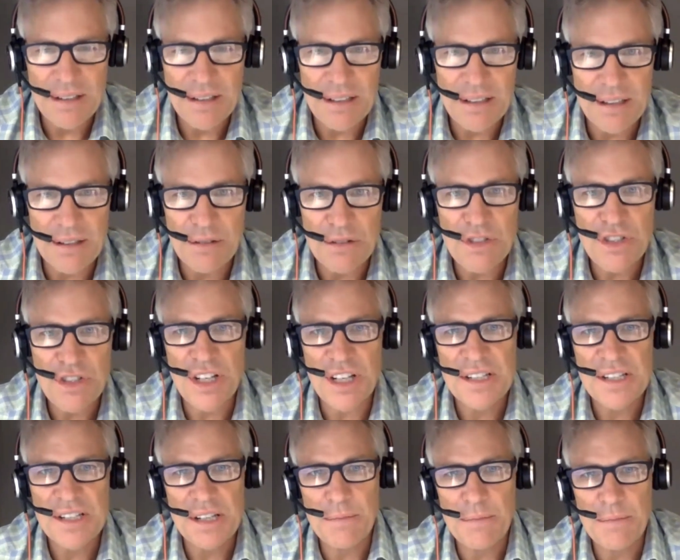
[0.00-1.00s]
you know,
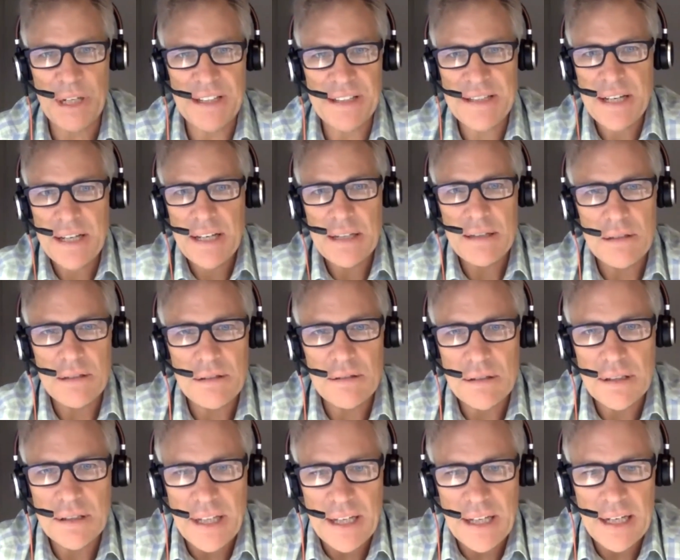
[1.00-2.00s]
chasing my tail.
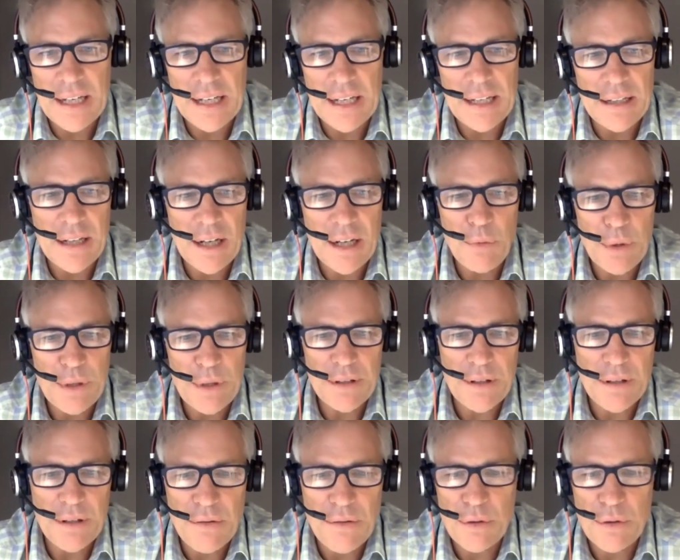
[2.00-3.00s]
And I went
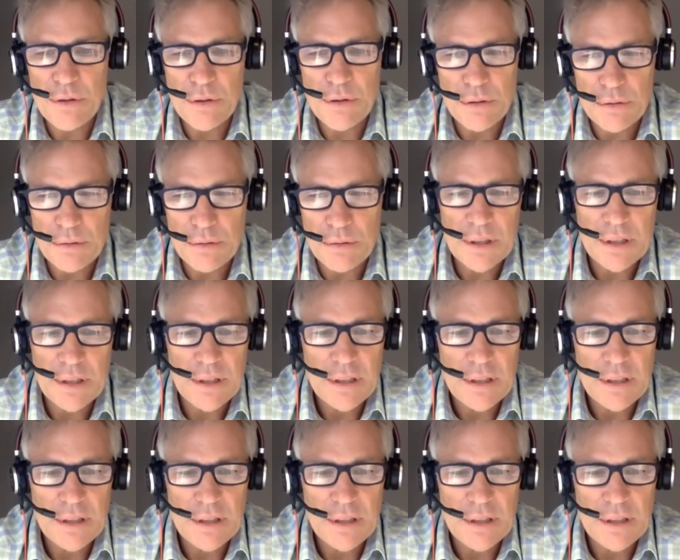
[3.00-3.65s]
through